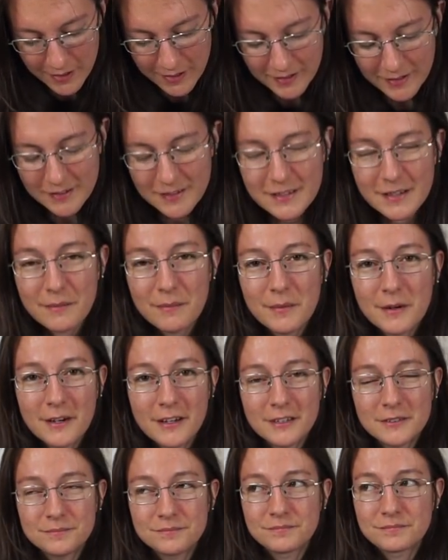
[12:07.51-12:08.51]
and
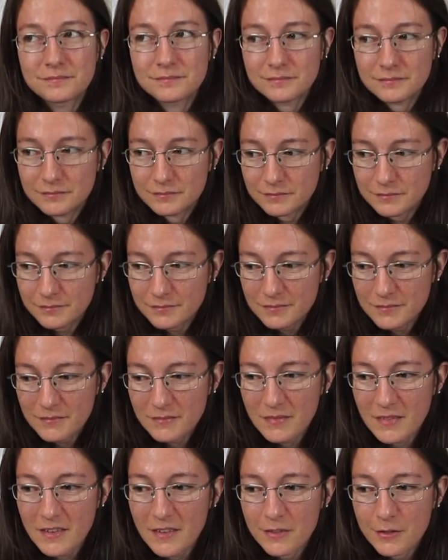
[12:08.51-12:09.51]
December.
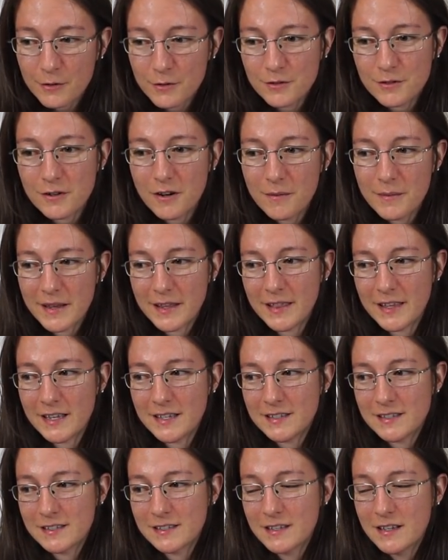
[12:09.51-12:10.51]
Those are on my
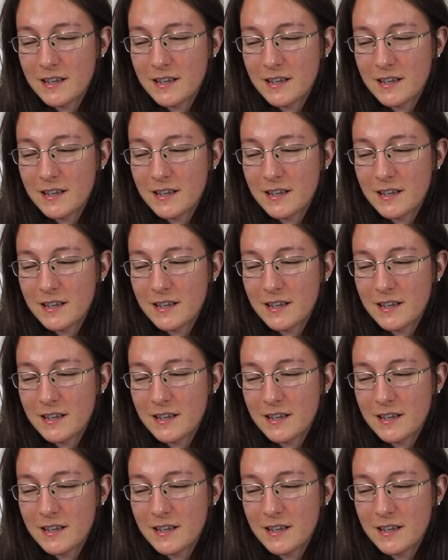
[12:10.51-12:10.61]
list.